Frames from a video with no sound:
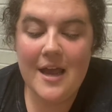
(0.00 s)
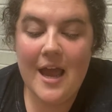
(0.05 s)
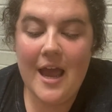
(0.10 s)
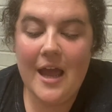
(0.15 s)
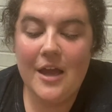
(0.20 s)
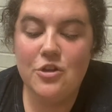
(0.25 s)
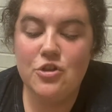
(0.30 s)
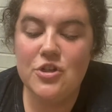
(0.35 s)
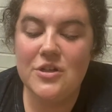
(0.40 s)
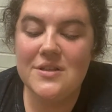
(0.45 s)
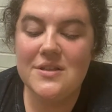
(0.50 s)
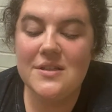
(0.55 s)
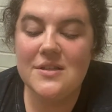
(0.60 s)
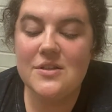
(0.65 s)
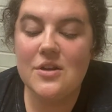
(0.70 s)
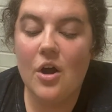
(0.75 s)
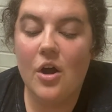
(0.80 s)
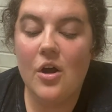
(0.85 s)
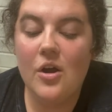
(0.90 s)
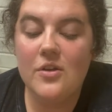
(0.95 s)
And Jesus
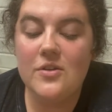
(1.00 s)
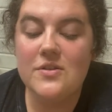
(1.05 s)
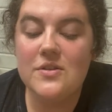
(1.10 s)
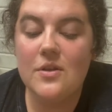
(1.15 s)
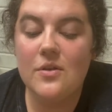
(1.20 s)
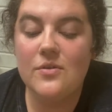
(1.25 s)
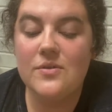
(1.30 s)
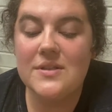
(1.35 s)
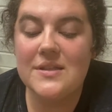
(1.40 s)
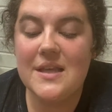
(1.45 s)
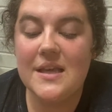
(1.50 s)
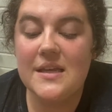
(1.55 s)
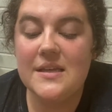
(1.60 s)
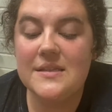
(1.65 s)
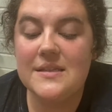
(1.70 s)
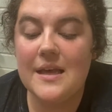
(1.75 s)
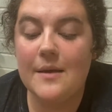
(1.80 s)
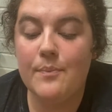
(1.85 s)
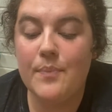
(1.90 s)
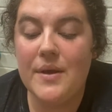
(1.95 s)
calls those things
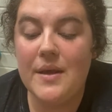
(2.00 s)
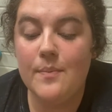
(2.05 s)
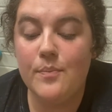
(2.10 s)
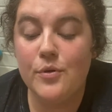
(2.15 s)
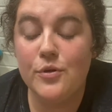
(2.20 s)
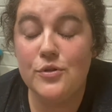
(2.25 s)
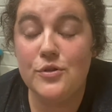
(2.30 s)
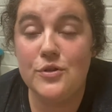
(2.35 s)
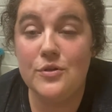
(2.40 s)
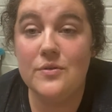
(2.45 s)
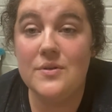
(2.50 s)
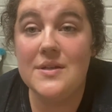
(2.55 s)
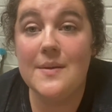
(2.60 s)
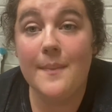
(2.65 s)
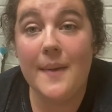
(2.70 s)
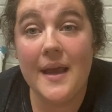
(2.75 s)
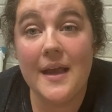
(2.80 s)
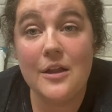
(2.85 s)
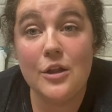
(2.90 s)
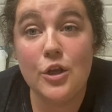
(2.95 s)
that people do to
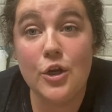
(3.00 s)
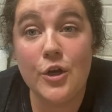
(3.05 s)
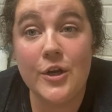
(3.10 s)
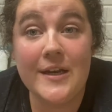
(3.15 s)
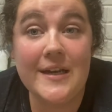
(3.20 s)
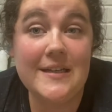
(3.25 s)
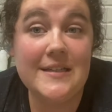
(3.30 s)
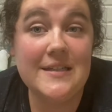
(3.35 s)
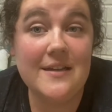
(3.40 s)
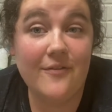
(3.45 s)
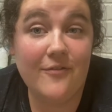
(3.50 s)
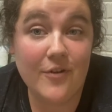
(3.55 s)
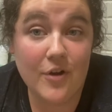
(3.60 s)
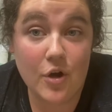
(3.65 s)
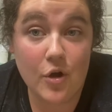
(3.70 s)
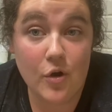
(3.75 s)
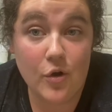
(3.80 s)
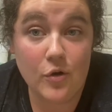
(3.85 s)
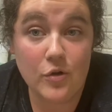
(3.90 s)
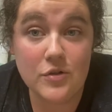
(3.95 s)
make learning
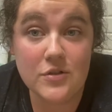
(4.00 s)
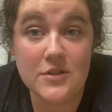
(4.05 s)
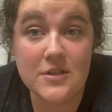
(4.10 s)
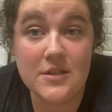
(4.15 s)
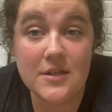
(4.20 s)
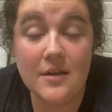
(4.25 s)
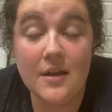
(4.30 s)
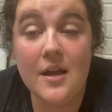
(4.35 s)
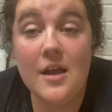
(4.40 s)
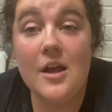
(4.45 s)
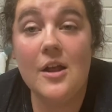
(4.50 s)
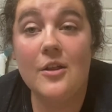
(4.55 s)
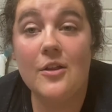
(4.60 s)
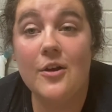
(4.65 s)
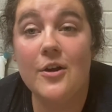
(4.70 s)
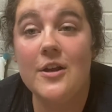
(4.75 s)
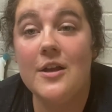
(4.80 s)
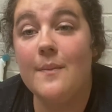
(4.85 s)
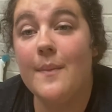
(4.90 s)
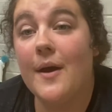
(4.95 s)
difficult,
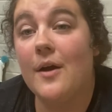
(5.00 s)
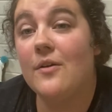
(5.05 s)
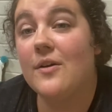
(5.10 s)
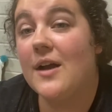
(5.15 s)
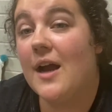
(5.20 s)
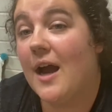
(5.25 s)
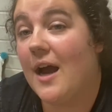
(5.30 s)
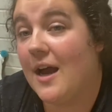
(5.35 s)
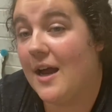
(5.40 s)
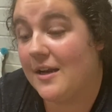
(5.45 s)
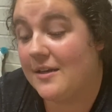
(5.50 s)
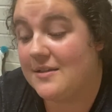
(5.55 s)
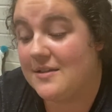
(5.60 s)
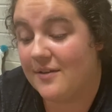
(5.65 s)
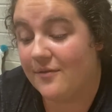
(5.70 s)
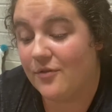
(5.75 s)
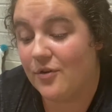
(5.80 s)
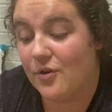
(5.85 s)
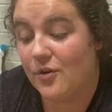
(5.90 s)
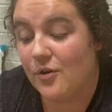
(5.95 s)
learning about God
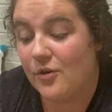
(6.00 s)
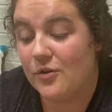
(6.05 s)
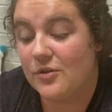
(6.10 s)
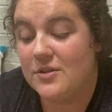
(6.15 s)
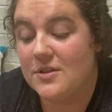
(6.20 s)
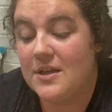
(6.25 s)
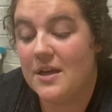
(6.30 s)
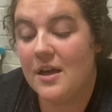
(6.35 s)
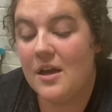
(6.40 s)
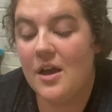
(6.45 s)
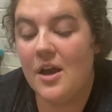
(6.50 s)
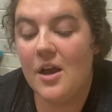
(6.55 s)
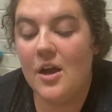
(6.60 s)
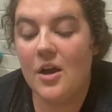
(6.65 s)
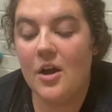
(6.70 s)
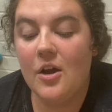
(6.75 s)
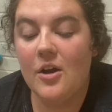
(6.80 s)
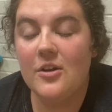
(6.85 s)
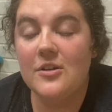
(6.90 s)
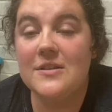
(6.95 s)
difficult,
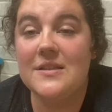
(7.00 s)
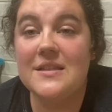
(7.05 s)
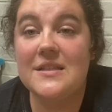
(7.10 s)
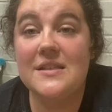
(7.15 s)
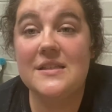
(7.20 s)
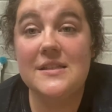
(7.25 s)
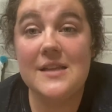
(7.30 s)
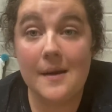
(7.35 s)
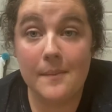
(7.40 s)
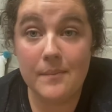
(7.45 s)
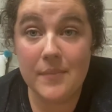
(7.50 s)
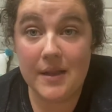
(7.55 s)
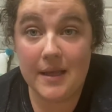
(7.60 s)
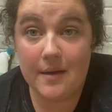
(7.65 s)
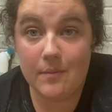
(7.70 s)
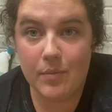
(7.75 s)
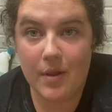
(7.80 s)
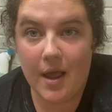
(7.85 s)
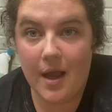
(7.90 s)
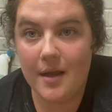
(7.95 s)
called stumbling
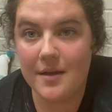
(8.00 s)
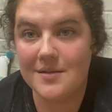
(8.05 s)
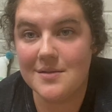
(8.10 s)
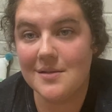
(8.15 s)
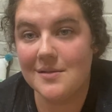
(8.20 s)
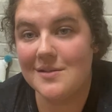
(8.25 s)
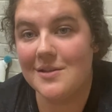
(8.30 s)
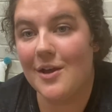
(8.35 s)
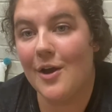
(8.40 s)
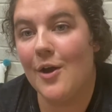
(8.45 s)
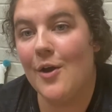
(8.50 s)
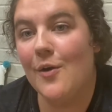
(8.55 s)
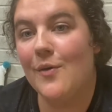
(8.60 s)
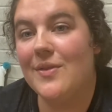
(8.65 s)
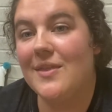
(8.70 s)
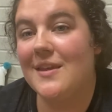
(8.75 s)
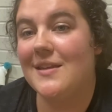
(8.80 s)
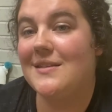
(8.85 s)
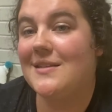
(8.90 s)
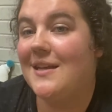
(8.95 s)
blocks. So
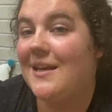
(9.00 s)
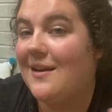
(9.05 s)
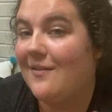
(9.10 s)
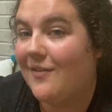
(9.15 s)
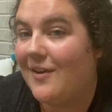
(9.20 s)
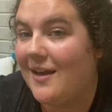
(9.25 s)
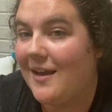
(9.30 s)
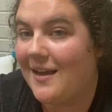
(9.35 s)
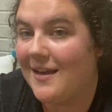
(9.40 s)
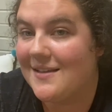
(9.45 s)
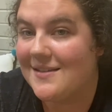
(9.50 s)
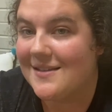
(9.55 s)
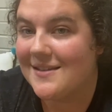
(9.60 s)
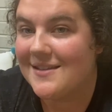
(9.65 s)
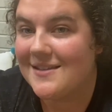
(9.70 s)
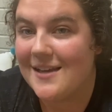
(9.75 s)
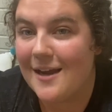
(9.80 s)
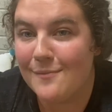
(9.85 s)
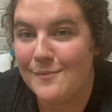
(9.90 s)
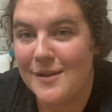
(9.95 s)
the TV is a
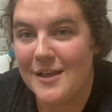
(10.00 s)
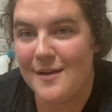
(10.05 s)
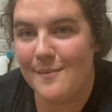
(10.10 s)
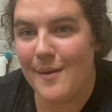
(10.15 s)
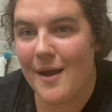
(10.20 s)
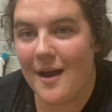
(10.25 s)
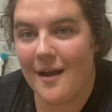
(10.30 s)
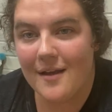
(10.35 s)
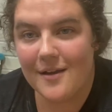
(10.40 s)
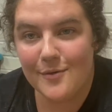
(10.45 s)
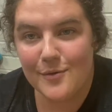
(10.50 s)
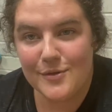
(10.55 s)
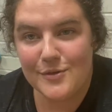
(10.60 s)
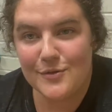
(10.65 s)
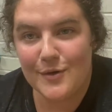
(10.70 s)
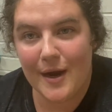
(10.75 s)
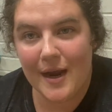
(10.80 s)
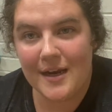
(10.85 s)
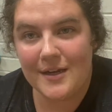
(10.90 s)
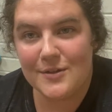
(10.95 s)
stumbling block when
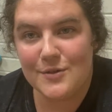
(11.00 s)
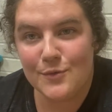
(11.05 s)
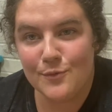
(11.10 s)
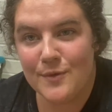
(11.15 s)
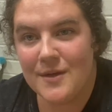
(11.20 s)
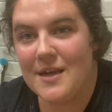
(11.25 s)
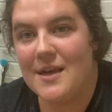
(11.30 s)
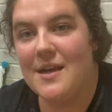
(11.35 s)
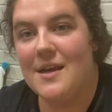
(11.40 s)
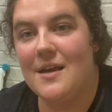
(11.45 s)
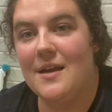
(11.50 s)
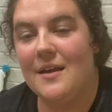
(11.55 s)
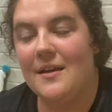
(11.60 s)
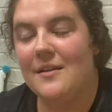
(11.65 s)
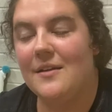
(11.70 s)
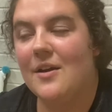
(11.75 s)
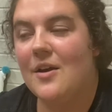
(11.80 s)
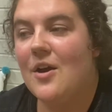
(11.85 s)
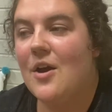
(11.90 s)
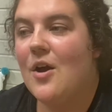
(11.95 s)
trying to
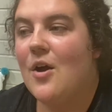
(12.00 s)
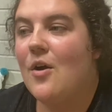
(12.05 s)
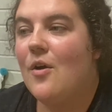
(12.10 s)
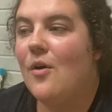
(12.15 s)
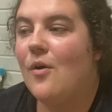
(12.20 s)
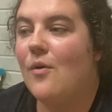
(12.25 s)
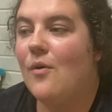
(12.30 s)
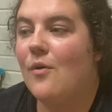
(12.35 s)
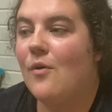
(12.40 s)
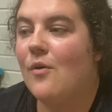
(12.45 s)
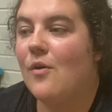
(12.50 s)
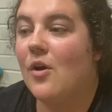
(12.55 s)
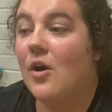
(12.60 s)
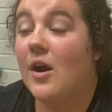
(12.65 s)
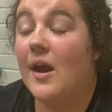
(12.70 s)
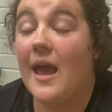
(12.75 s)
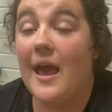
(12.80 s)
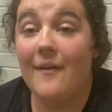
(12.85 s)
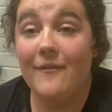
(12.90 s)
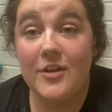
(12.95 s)
read, or
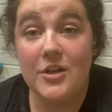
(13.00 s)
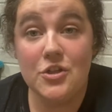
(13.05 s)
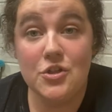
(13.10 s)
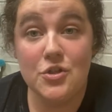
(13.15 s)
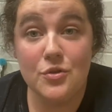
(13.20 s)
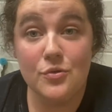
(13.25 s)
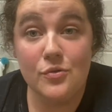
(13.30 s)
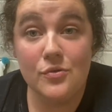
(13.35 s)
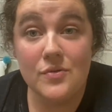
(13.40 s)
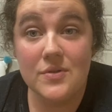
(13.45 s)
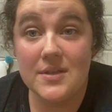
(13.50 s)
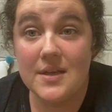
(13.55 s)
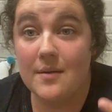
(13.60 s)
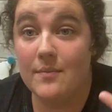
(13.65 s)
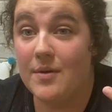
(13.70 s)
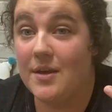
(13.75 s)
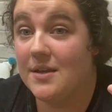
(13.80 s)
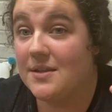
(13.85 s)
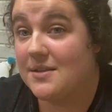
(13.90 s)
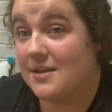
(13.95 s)
heavy shoes can
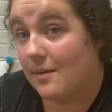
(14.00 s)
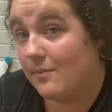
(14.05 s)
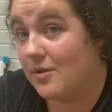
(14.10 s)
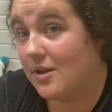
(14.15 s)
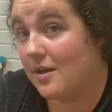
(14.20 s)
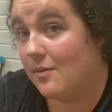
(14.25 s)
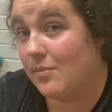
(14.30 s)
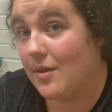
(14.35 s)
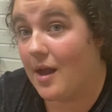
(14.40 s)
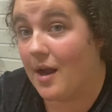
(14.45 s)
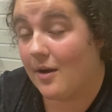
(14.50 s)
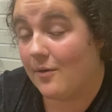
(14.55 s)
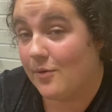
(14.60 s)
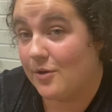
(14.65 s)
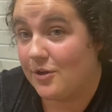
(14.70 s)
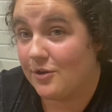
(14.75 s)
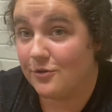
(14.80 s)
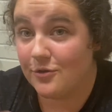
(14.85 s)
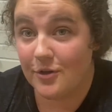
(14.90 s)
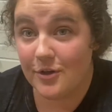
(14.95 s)
be a stumbling block when
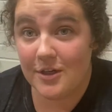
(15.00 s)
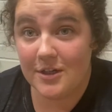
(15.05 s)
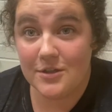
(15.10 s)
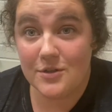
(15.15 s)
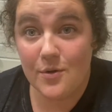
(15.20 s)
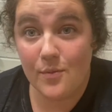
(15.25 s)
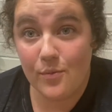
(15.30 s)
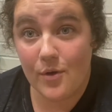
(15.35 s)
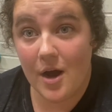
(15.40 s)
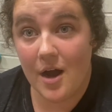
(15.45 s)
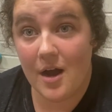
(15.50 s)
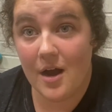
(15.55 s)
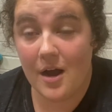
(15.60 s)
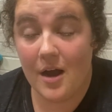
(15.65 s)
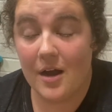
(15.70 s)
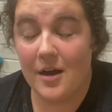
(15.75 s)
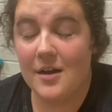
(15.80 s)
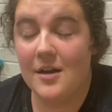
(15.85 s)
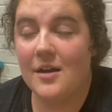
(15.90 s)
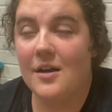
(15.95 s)
you're learning to
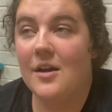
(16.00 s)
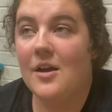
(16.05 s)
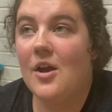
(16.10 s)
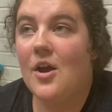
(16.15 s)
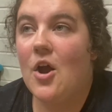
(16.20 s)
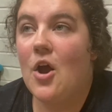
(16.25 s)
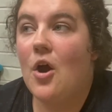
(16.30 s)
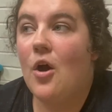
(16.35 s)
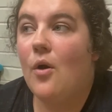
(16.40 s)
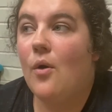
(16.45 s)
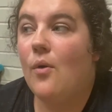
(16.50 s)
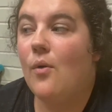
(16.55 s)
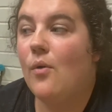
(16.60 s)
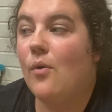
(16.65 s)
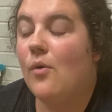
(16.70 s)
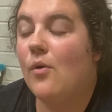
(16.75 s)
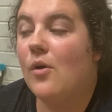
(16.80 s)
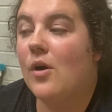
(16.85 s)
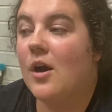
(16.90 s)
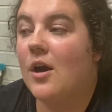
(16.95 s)
walk,
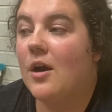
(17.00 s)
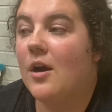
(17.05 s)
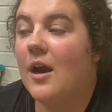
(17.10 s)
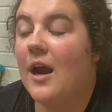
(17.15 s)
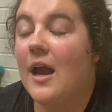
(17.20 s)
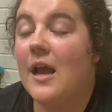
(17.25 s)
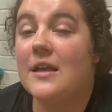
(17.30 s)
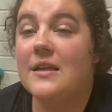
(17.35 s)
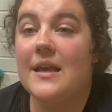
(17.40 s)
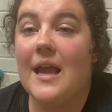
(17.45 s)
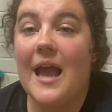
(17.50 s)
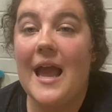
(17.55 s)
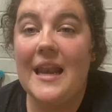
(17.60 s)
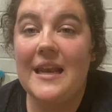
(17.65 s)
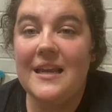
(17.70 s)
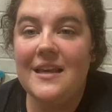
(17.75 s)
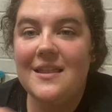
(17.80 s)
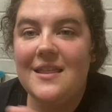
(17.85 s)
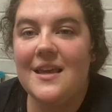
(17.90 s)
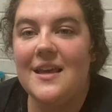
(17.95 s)
or
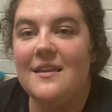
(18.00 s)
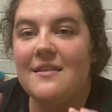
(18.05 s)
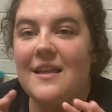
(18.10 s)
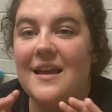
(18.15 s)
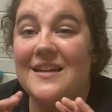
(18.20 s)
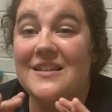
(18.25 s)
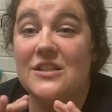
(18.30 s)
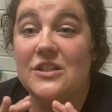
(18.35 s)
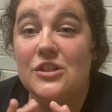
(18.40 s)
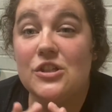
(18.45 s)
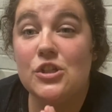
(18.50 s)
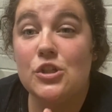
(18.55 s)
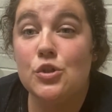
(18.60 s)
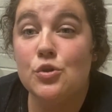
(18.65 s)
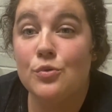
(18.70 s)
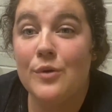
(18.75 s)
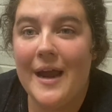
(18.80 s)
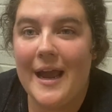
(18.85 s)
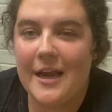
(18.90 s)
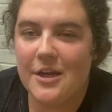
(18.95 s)
anything that
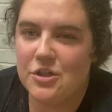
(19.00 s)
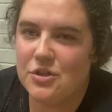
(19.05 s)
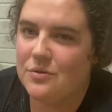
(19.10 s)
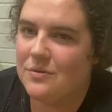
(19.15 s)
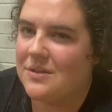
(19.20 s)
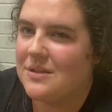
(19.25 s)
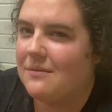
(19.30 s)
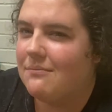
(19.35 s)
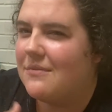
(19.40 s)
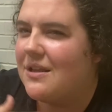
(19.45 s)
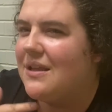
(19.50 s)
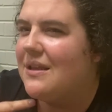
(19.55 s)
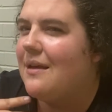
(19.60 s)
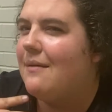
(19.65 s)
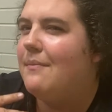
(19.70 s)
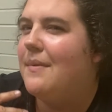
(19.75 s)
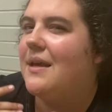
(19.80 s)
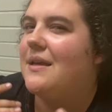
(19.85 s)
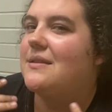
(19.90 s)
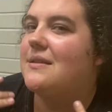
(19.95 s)
distracts you, something that
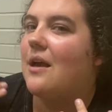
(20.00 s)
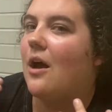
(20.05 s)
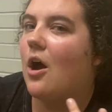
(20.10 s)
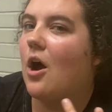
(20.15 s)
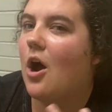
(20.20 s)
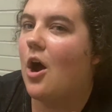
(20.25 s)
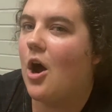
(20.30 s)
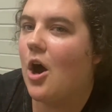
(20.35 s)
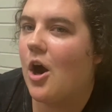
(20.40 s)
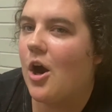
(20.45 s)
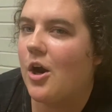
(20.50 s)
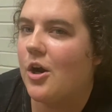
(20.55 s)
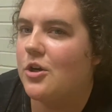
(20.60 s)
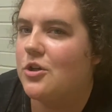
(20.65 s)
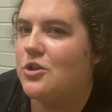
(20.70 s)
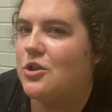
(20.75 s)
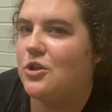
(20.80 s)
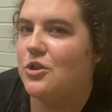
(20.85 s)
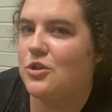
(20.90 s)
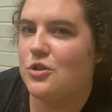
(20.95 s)
makes it hard
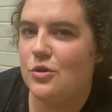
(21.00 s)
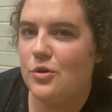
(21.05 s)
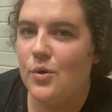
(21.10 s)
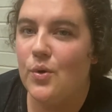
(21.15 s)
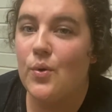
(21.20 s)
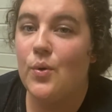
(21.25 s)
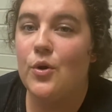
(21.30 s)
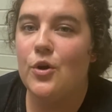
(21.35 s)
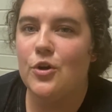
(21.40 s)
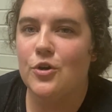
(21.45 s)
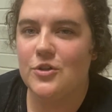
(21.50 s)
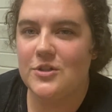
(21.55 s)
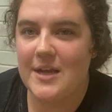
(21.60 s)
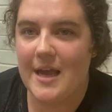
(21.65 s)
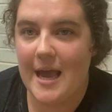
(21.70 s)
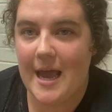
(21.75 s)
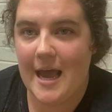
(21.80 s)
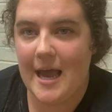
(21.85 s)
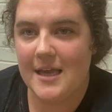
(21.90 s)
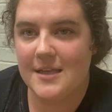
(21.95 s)
to do your
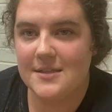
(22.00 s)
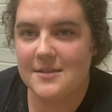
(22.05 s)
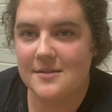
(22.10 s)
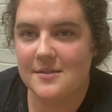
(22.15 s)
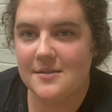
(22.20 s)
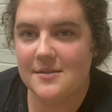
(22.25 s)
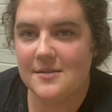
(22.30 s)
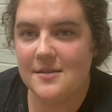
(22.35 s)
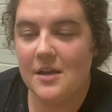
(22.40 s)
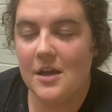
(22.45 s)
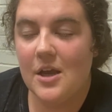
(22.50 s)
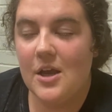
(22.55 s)
tasks.